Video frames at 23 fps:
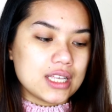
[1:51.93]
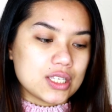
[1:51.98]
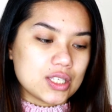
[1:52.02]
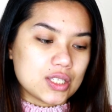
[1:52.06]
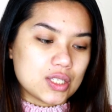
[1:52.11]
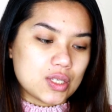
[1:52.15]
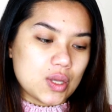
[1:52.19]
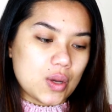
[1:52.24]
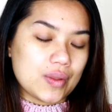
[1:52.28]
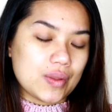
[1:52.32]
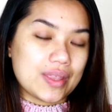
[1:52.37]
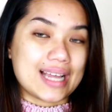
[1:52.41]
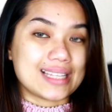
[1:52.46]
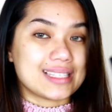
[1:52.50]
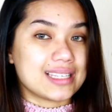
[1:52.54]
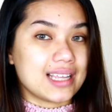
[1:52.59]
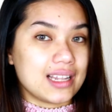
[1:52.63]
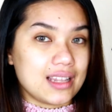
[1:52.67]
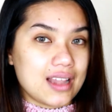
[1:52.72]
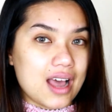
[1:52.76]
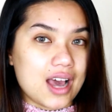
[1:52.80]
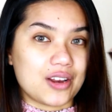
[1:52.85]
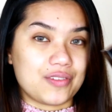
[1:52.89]
So that's
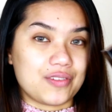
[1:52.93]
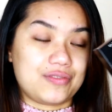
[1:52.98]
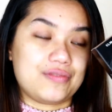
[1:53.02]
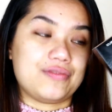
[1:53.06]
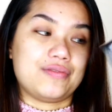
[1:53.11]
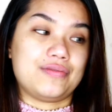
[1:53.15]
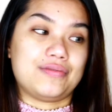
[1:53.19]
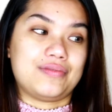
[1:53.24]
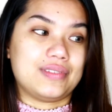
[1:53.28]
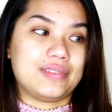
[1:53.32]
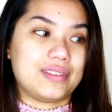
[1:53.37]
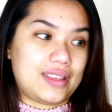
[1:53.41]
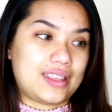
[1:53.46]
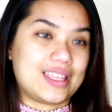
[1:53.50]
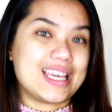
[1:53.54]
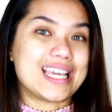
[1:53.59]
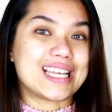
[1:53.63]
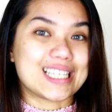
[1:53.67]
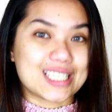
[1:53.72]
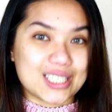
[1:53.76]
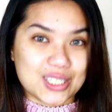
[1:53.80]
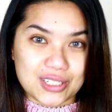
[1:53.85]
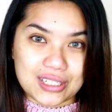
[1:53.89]
a lot of
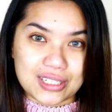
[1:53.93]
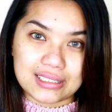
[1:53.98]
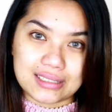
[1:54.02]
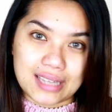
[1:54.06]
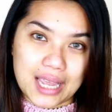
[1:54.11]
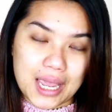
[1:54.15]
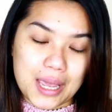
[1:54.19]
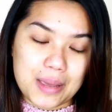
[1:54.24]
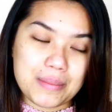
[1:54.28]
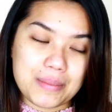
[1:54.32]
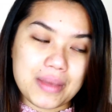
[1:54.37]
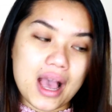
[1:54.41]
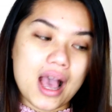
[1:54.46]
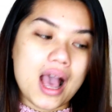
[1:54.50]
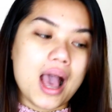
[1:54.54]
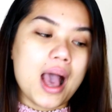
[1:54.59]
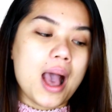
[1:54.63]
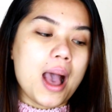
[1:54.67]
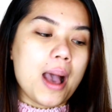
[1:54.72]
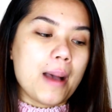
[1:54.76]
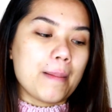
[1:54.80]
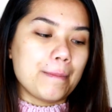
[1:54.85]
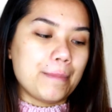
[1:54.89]
things to claim,
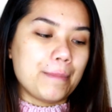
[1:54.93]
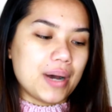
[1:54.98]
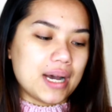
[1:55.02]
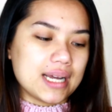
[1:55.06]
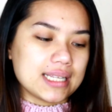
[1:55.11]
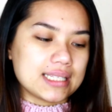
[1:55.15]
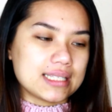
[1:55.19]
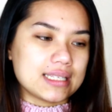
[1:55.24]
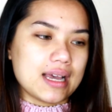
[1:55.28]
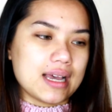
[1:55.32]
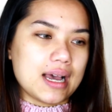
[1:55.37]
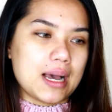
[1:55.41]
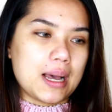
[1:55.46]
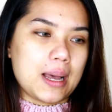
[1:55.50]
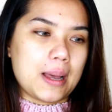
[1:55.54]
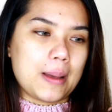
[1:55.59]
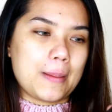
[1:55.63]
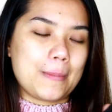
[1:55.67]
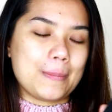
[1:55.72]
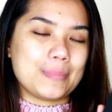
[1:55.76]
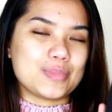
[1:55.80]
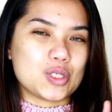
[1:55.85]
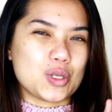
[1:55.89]
but
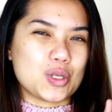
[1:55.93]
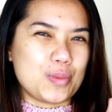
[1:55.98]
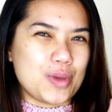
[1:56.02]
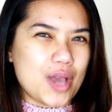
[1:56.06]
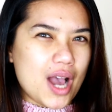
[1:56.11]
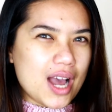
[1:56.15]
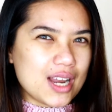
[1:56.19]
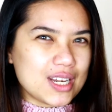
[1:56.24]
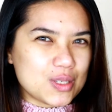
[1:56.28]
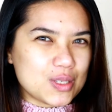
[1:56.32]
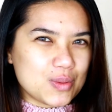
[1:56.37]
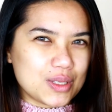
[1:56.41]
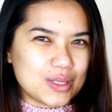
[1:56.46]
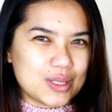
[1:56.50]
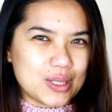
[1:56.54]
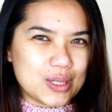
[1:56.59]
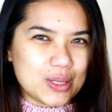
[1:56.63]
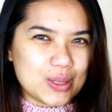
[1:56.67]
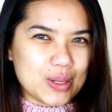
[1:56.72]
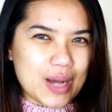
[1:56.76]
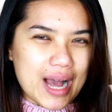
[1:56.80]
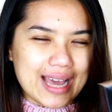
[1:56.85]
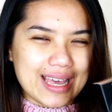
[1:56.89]
to be honest with
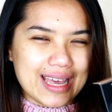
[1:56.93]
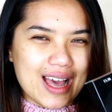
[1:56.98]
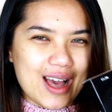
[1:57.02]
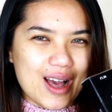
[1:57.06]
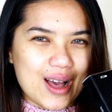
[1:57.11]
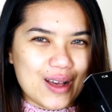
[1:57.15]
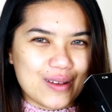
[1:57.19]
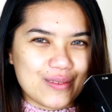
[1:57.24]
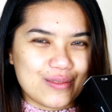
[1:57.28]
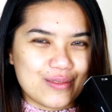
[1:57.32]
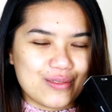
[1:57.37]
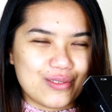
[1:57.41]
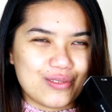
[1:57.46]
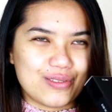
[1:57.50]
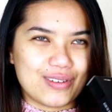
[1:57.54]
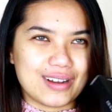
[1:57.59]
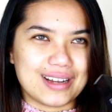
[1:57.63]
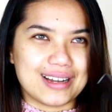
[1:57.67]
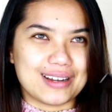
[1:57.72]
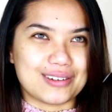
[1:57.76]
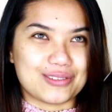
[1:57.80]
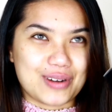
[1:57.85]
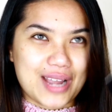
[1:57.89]
you, I have
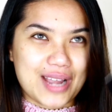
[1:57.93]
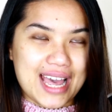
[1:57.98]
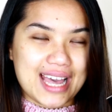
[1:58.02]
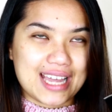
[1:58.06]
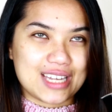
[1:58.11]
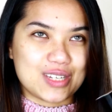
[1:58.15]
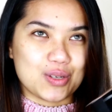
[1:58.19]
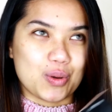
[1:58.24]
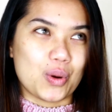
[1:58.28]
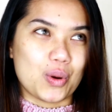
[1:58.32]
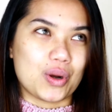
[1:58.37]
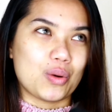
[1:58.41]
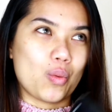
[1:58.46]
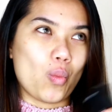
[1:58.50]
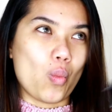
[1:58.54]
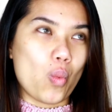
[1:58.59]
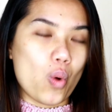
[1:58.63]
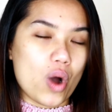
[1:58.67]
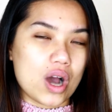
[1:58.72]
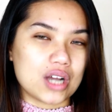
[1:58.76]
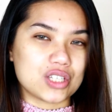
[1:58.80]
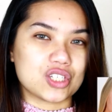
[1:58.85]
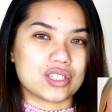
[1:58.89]
read or
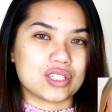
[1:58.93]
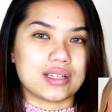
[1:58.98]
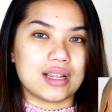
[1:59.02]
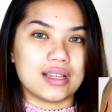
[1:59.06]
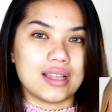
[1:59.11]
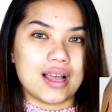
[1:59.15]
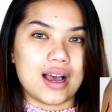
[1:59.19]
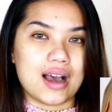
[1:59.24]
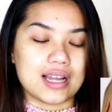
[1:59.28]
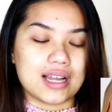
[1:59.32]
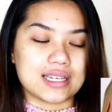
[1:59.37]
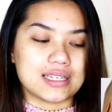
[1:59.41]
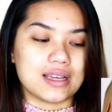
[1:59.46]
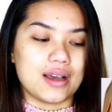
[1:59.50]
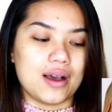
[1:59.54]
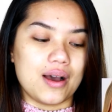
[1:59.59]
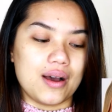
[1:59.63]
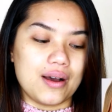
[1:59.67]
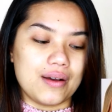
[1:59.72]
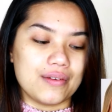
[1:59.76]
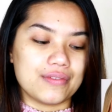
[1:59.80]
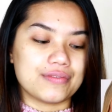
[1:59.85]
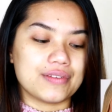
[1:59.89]
watched a lot
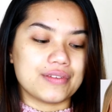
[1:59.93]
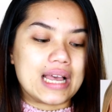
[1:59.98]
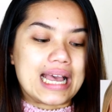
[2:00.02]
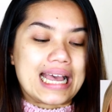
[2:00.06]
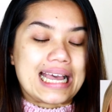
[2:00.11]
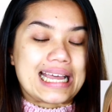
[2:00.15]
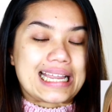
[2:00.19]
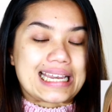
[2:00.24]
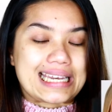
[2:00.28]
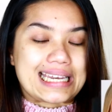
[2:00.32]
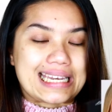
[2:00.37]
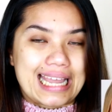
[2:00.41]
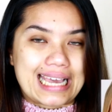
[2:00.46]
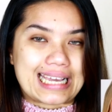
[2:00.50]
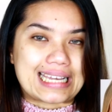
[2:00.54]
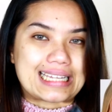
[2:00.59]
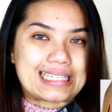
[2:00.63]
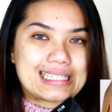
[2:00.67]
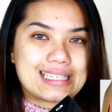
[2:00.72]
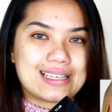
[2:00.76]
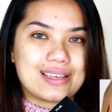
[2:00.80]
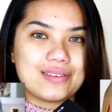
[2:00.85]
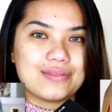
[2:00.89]
of
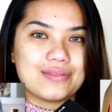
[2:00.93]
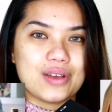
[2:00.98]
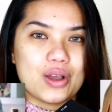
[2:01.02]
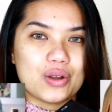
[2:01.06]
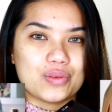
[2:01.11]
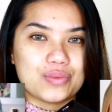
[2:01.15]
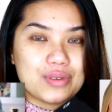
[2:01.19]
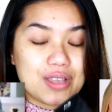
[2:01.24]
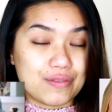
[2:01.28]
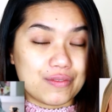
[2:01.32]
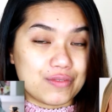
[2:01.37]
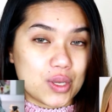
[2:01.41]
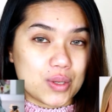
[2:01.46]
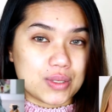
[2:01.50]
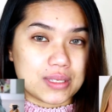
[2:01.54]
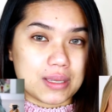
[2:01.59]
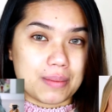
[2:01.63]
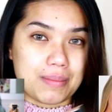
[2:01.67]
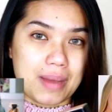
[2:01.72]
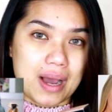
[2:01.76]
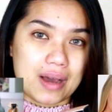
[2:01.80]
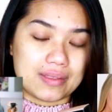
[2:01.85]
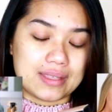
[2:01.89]
negative reviews
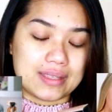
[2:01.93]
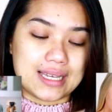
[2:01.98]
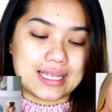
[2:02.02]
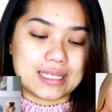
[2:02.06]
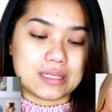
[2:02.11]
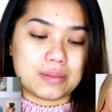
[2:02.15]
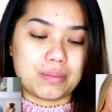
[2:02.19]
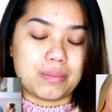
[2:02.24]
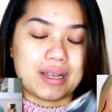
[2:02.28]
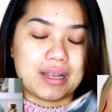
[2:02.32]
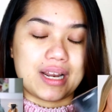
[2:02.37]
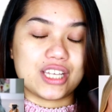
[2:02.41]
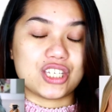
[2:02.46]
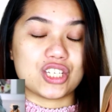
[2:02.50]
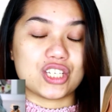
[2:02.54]
about this, but I